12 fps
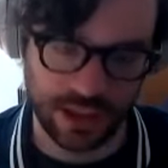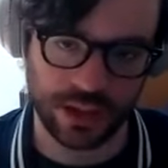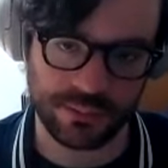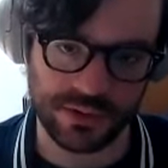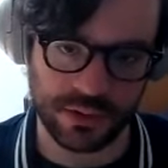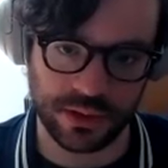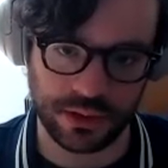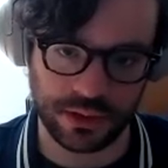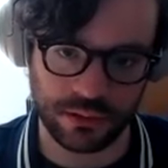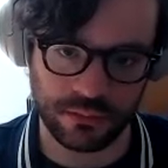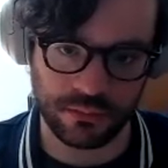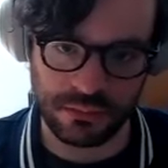
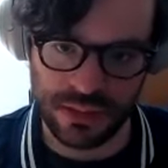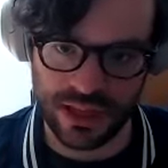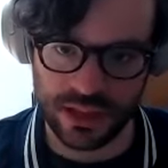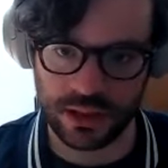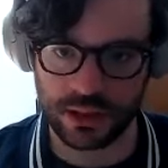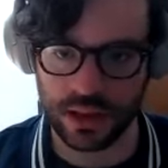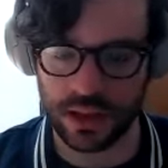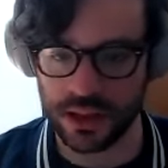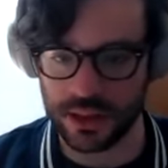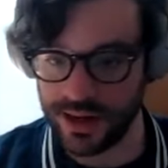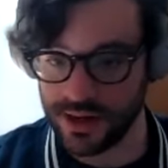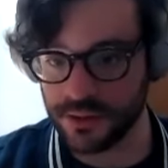between me
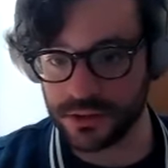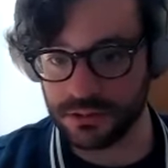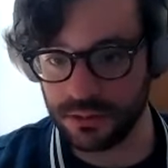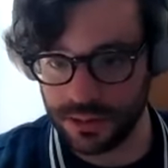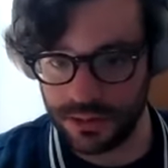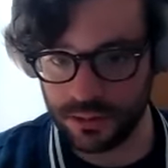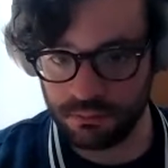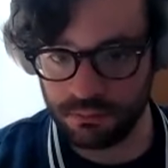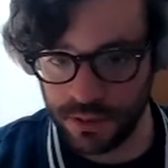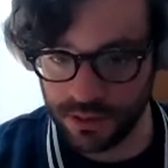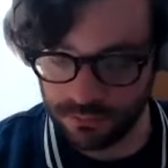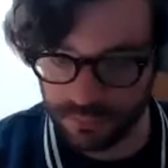and Andrew on the
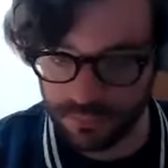like